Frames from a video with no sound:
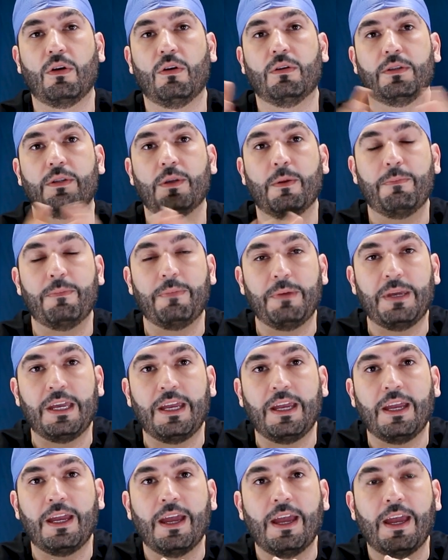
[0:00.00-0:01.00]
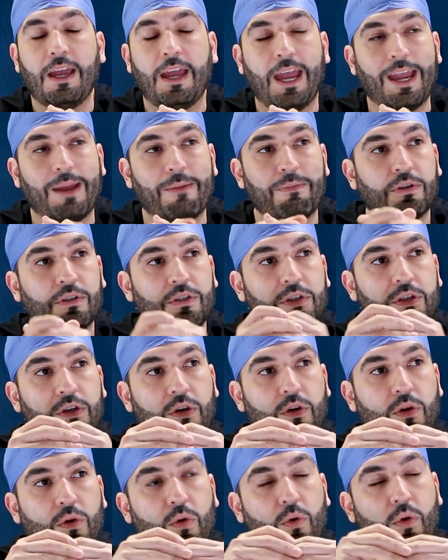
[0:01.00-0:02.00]
goal, to be able
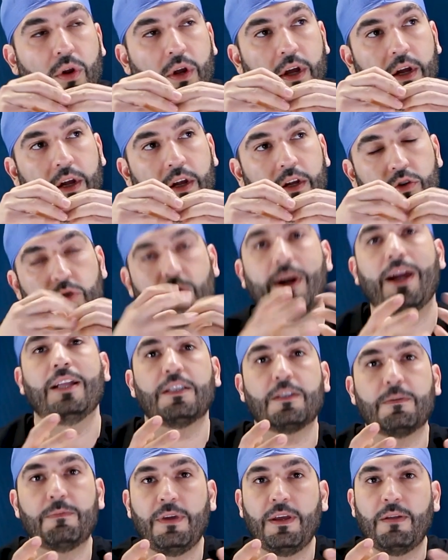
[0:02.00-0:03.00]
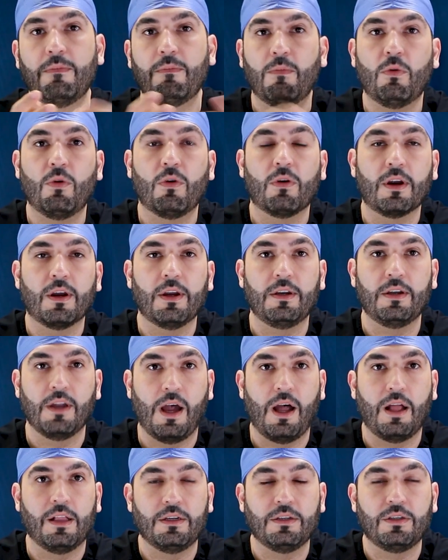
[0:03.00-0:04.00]
to transmit more
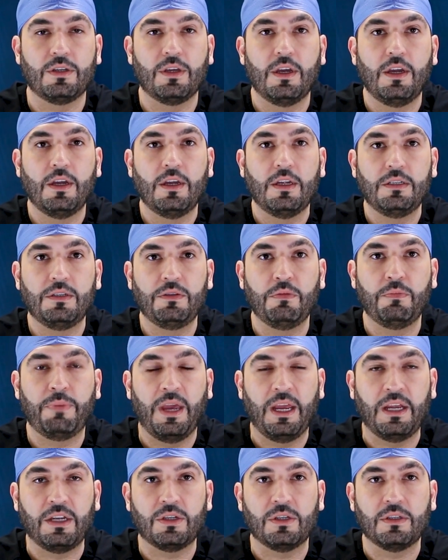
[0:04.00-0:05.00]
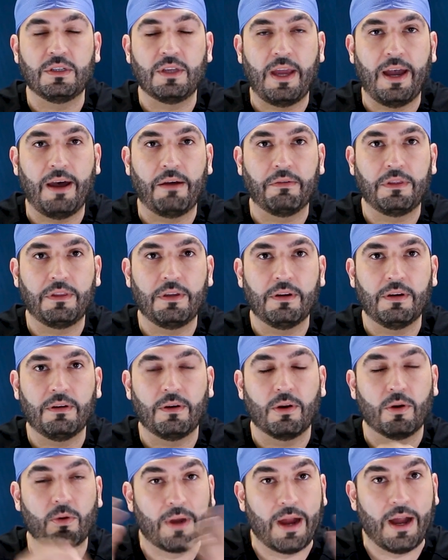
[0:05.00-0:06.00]
knowledge to patients out
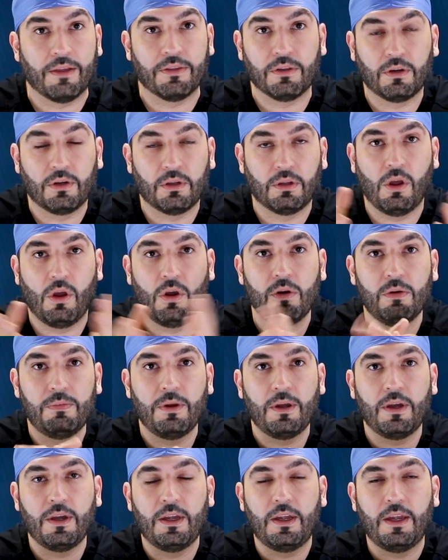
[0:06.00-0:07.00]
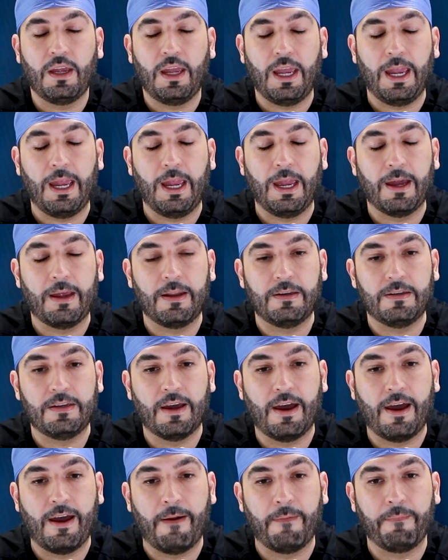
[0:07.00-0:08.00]
there around the globe, and
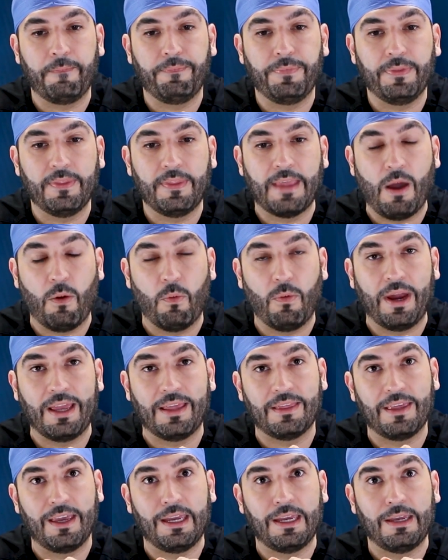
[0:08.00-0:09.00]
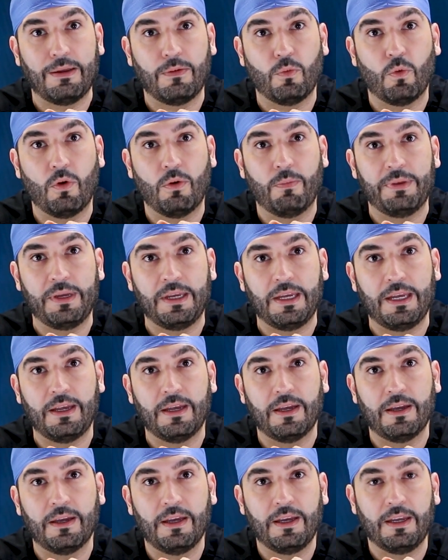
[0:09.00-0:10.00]
that way they will
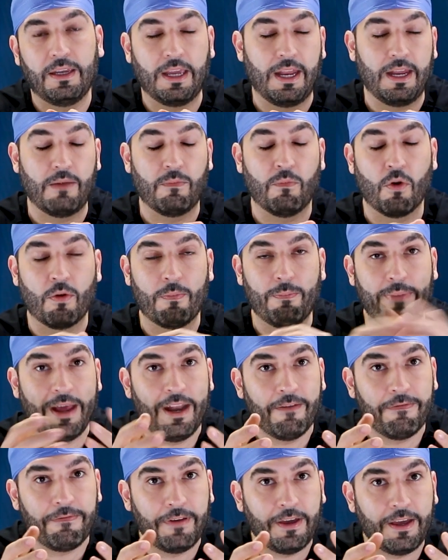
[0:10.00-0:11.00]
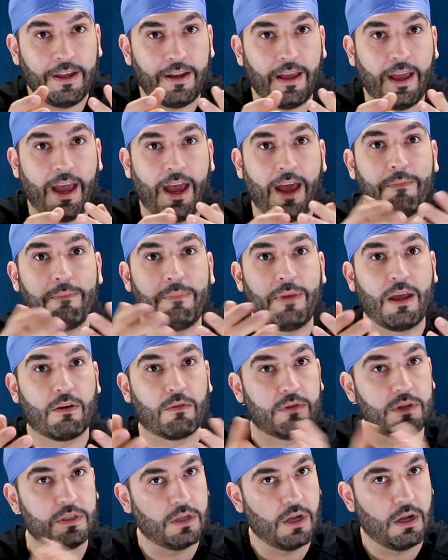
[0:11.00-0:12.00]
be getting more benefit and
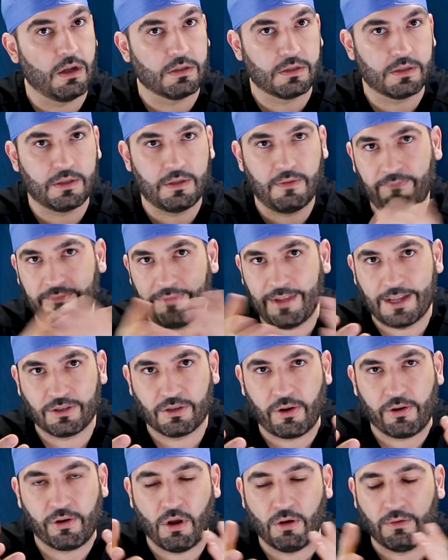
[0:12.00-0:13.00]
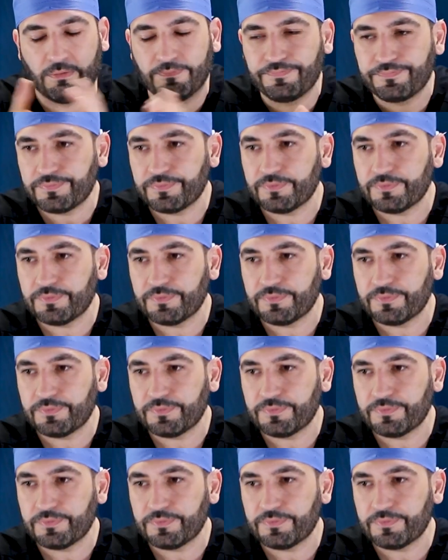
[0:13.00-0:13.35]
better results. That's our goal.